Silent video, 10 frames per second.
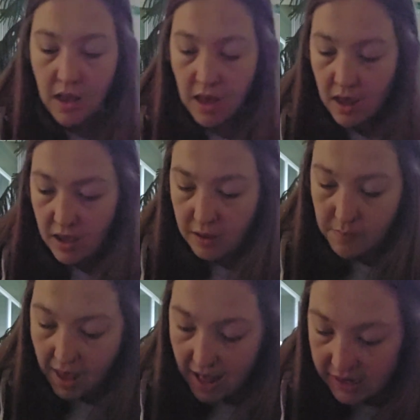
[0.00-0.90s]
I'm
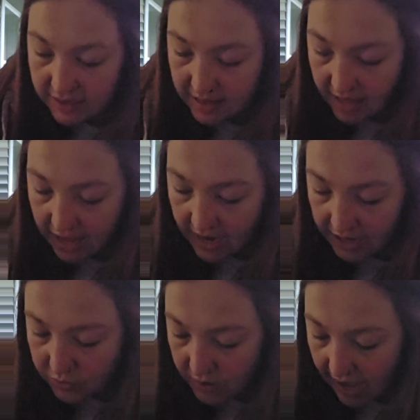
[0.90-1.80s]
adding that. I
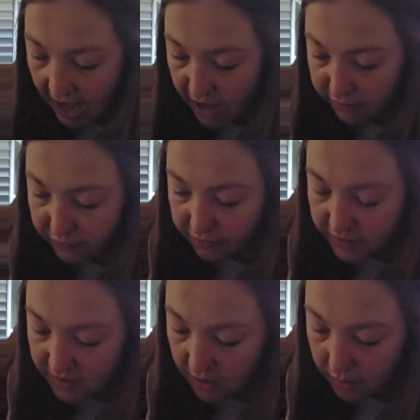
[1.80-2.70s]
do have
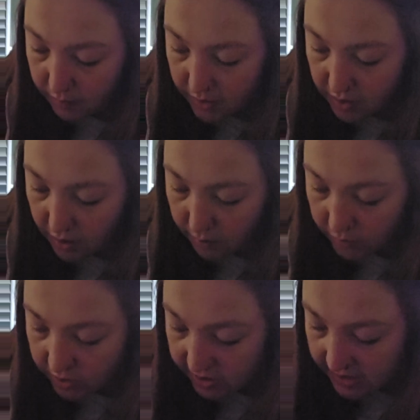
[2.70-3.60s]
some
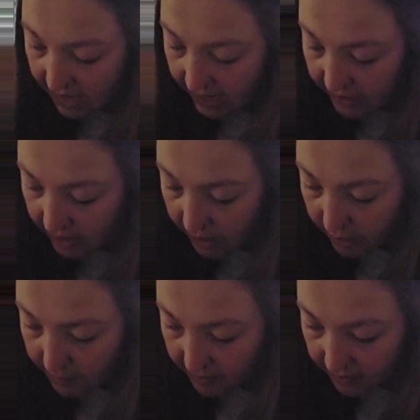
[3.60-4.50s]
numbers added
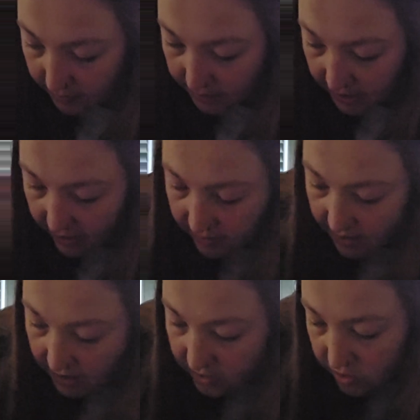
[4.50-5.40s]
up. I think I'm going to add
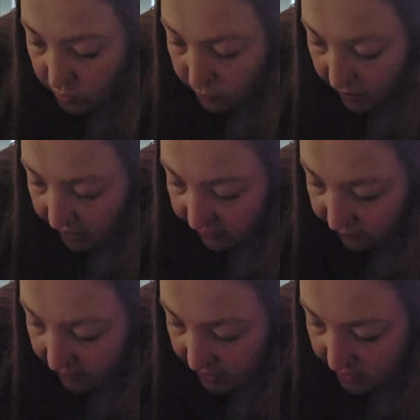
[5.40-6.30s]
that to my
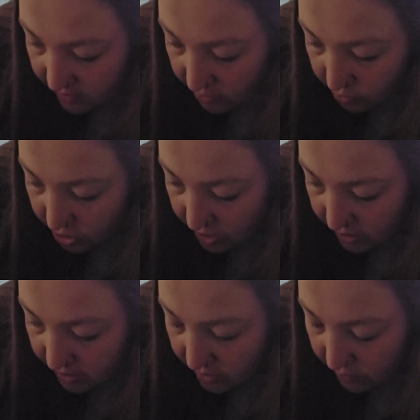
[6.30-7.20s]
face
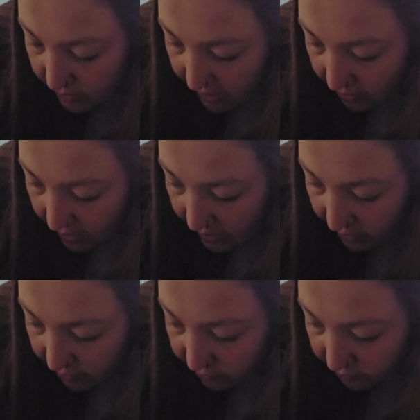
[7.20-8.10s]
lotion. So we now
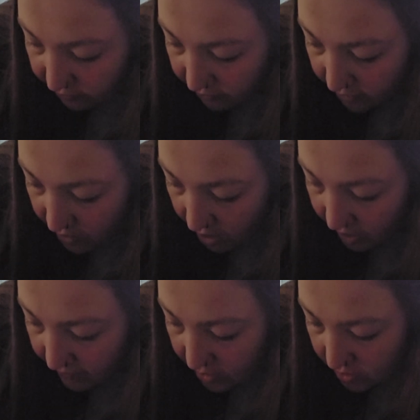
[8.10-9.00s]
have, I'll
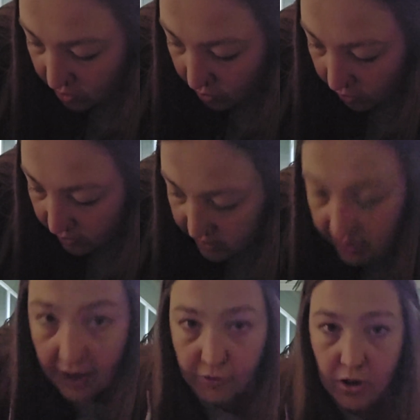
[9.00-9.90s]
give you the totals
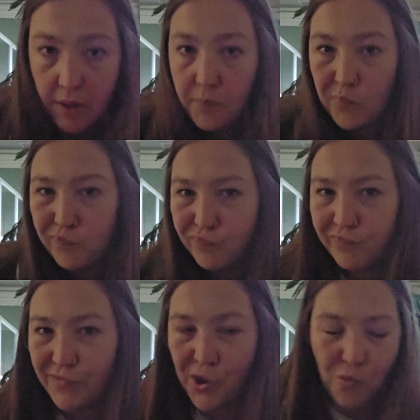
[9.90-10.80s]
after I
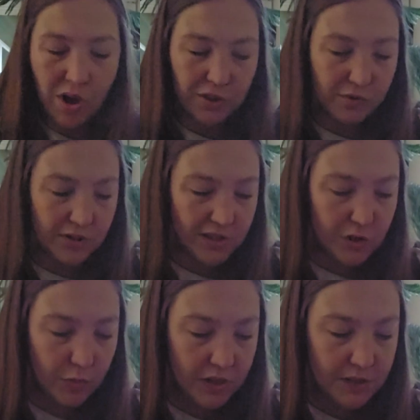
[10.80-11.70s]
walk through these new ones.